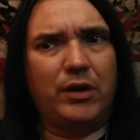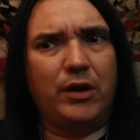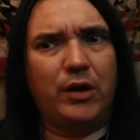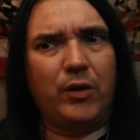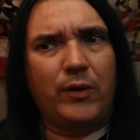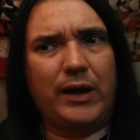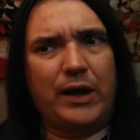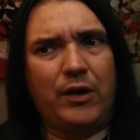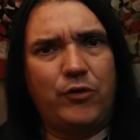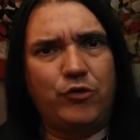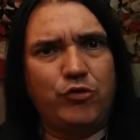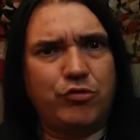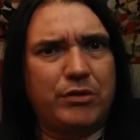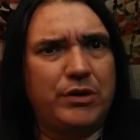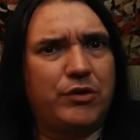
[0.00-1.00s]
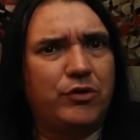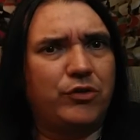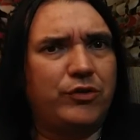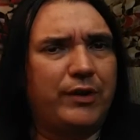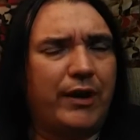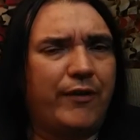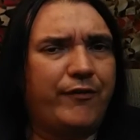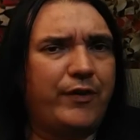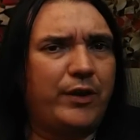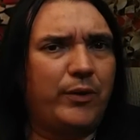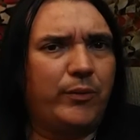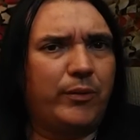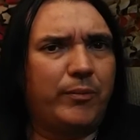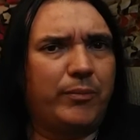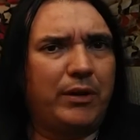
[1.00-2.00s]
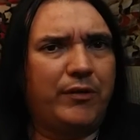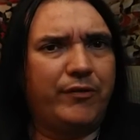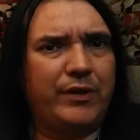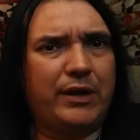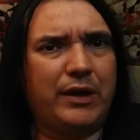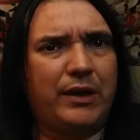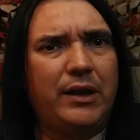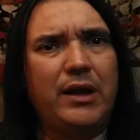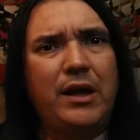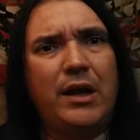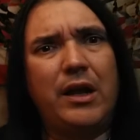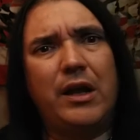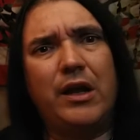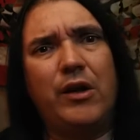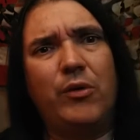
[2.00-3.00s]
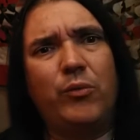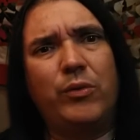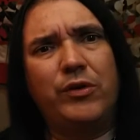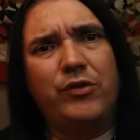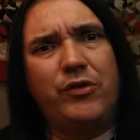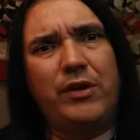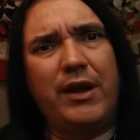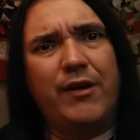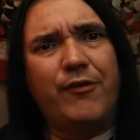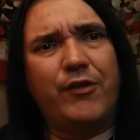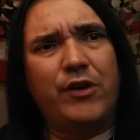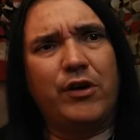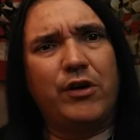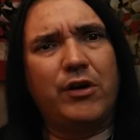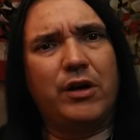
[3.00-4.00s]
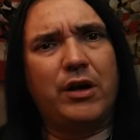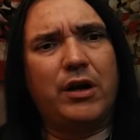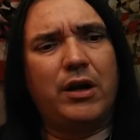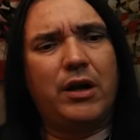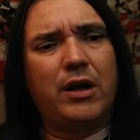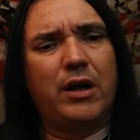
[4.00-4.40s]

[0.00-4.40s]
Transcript: go out, drink yourself into oblivion. It was never